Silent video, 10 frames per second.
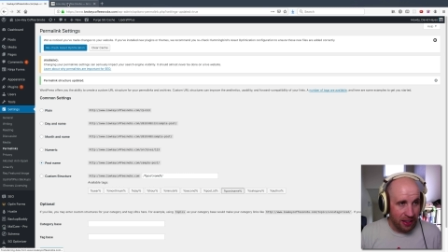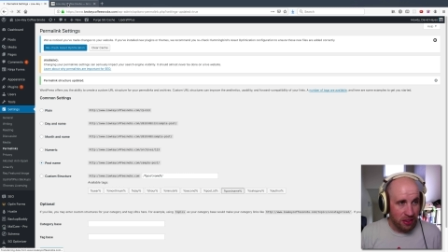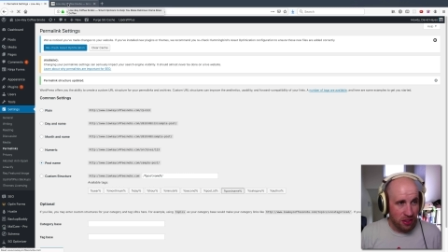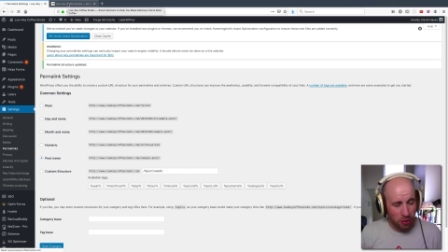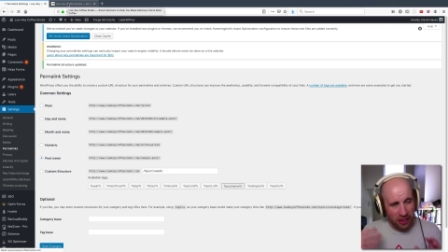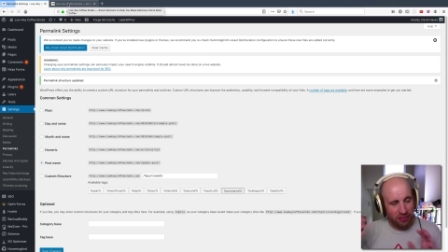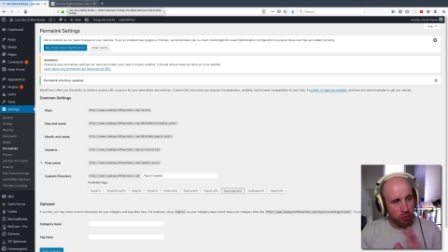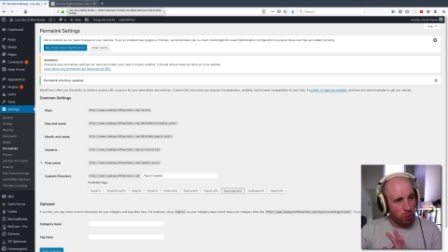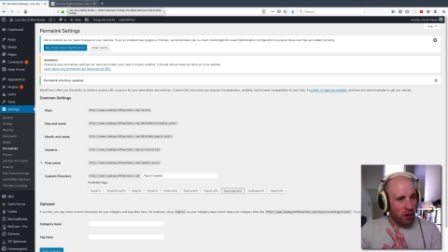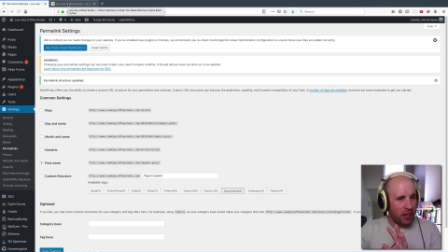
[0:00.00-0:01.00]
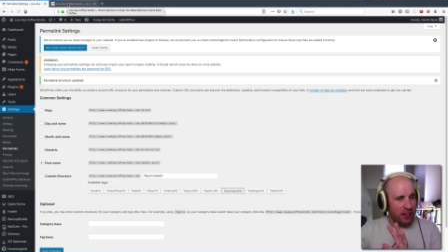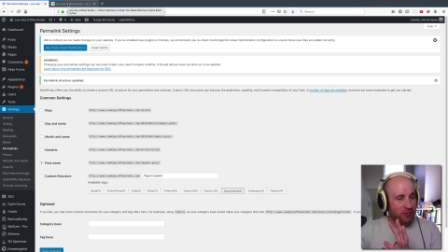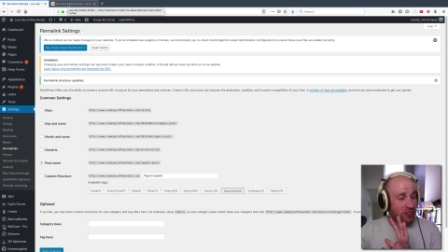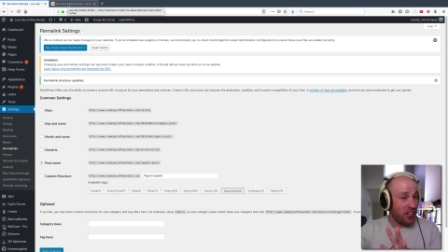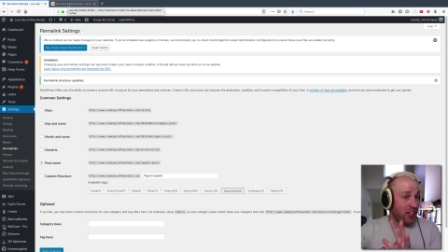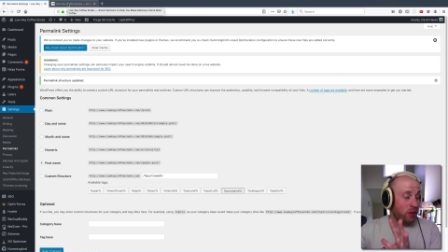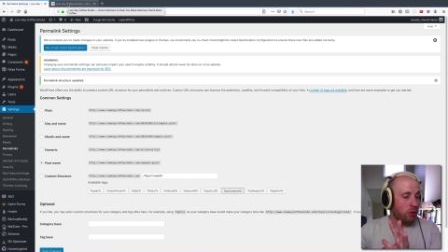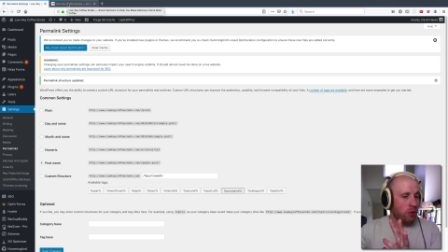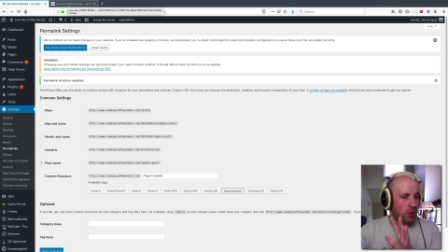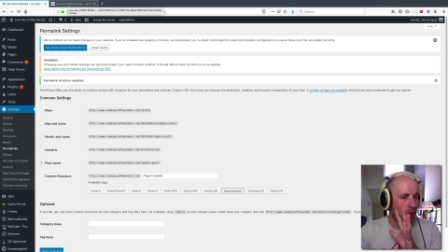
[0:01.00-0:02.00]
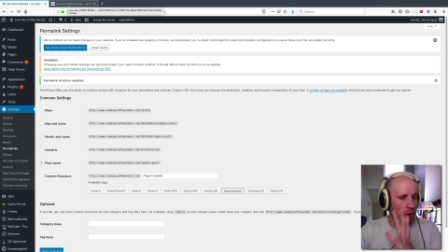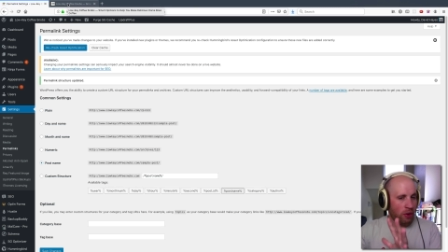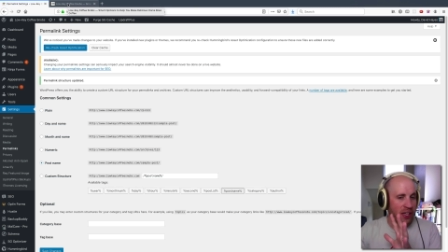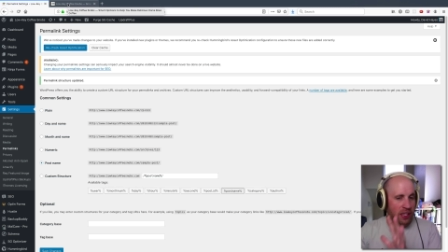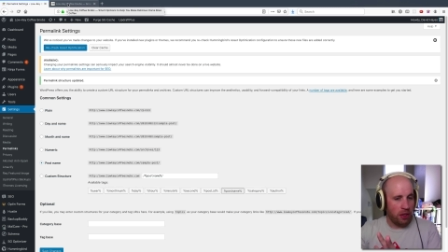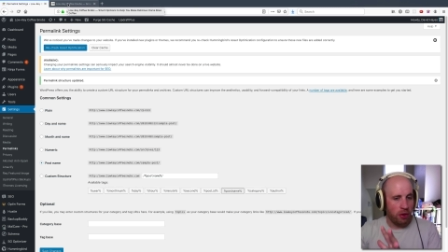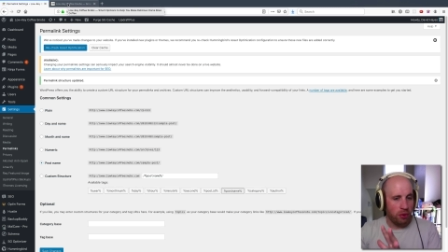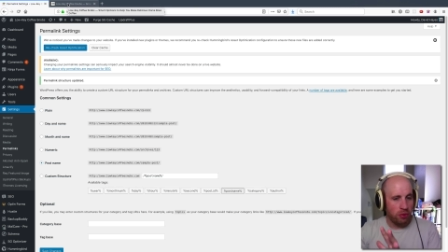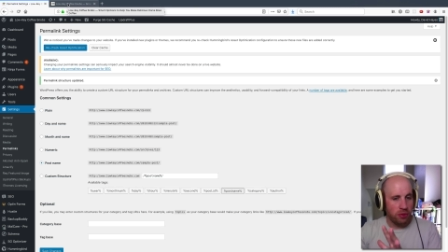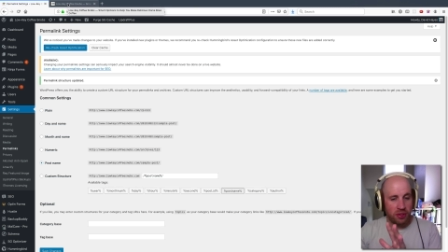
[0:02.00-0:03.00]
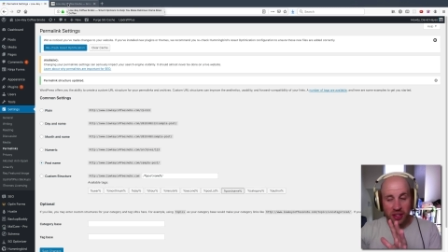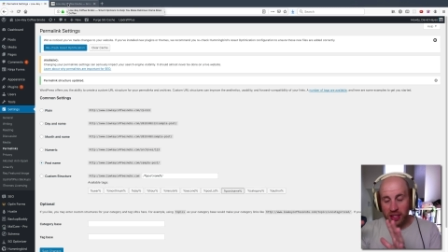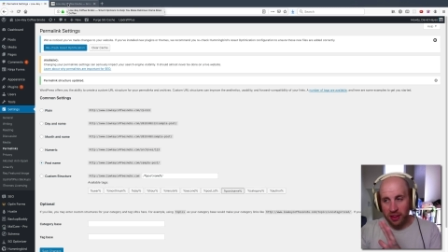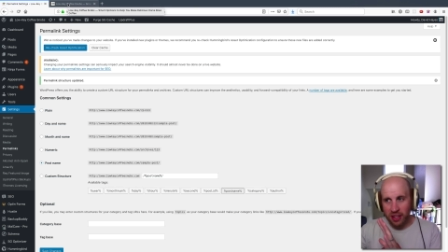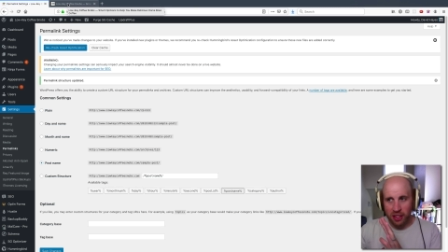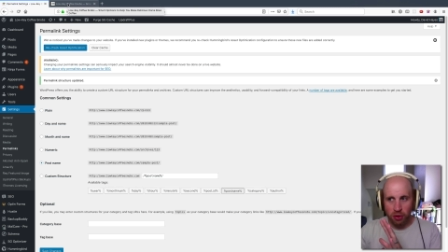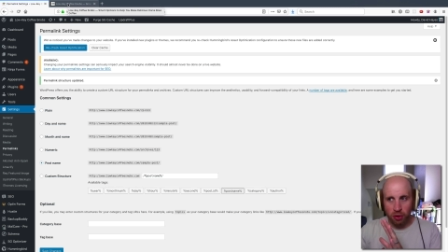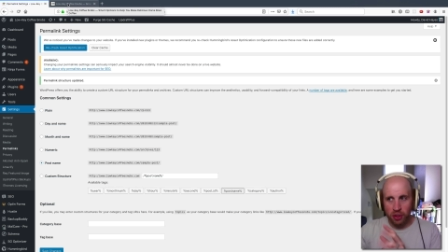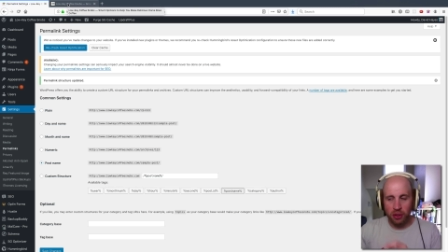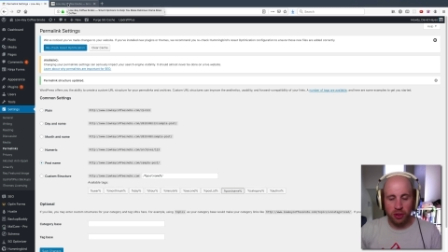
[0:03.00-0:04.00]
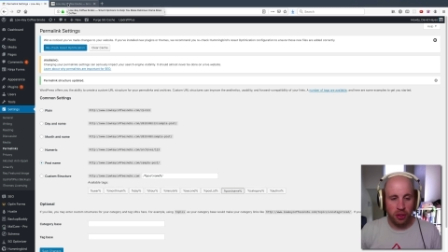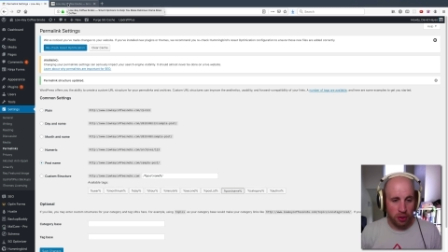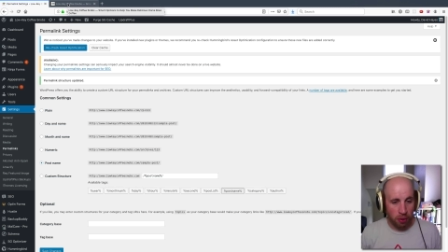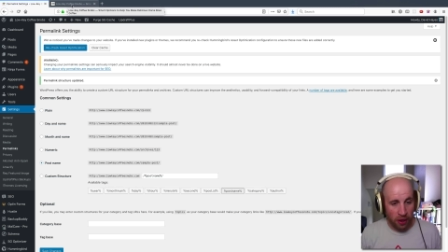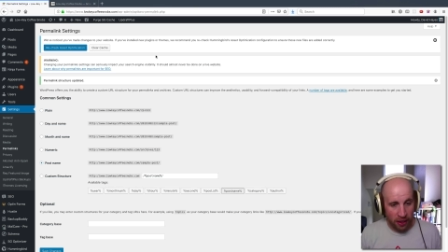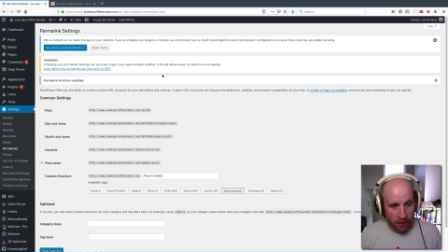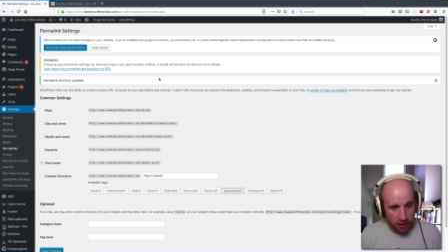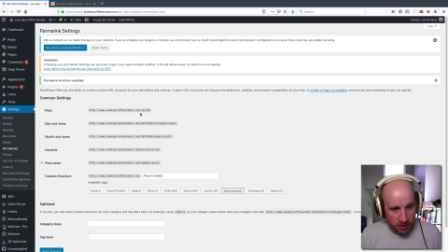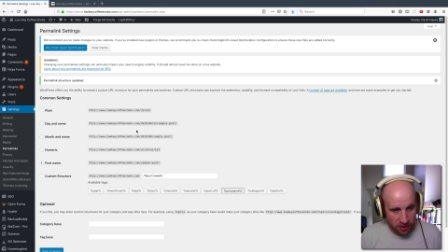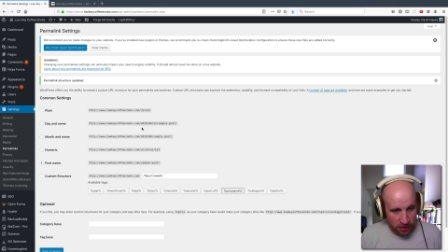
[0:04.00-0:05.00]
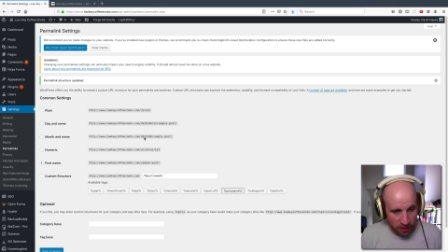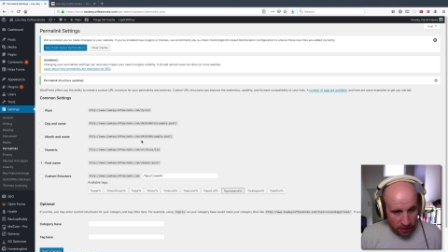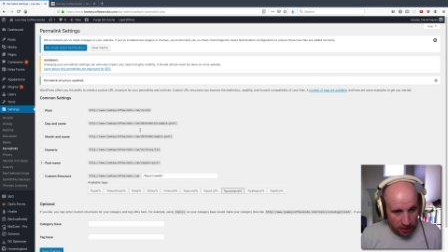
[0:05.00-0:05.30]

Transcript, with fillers: So if we're if say Google already knows that your URL is